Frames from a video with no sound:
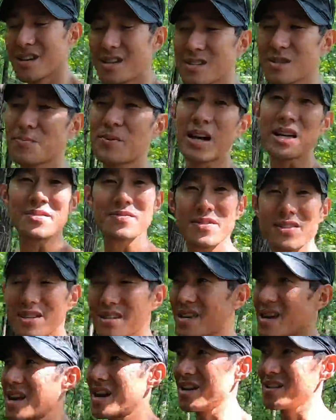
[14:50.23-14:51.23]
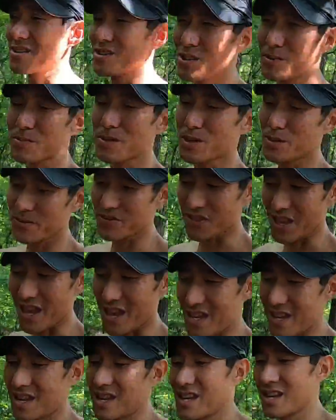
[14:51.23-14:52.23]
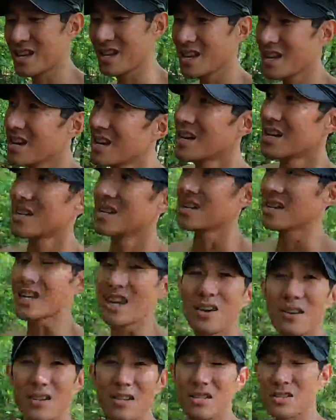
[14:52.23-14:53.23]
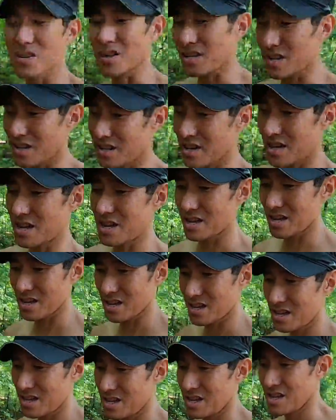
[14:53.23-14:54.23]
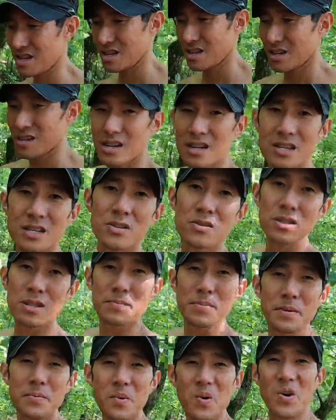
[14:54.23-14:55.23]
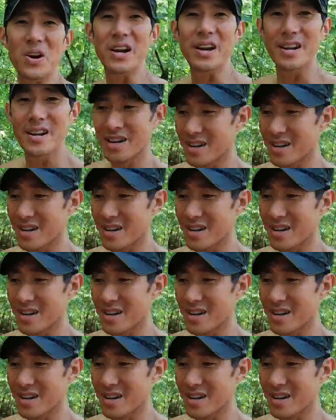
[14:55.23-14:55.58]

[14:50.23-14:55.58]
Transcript: So past 50K, so I'm good with that. Now I'm gonna try to do a little bit more.